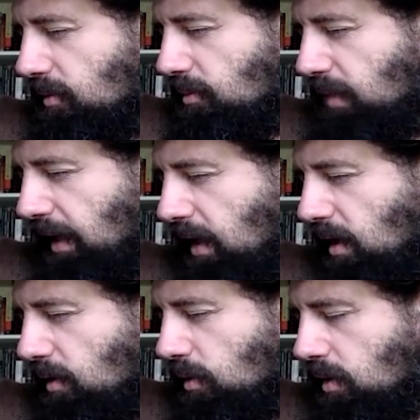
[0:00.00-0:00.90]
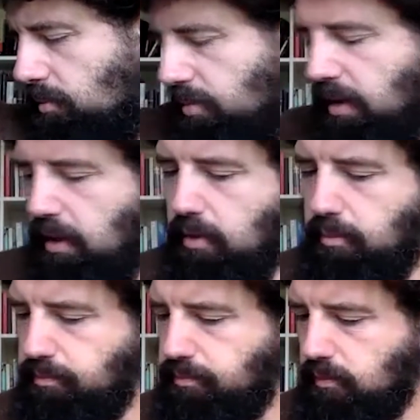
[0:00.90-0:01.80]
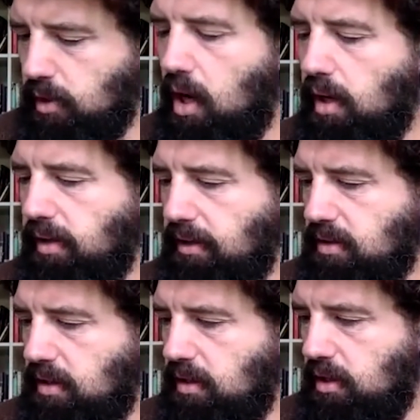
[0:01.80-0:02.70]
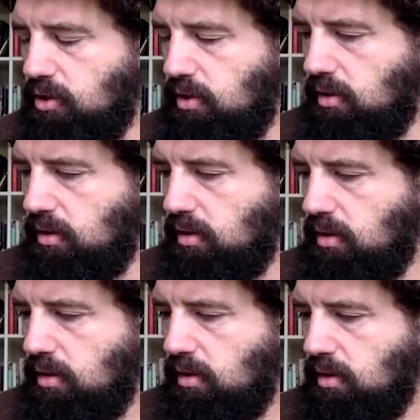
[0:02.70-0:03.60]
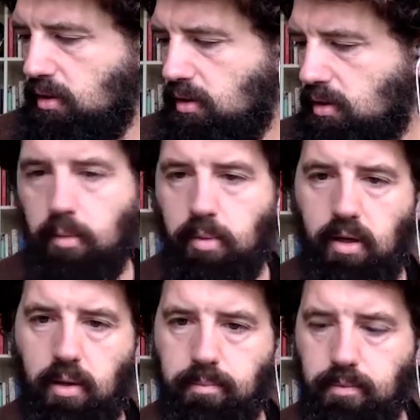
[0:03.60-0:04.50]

I'm blanking on the word, but context conditioned variability.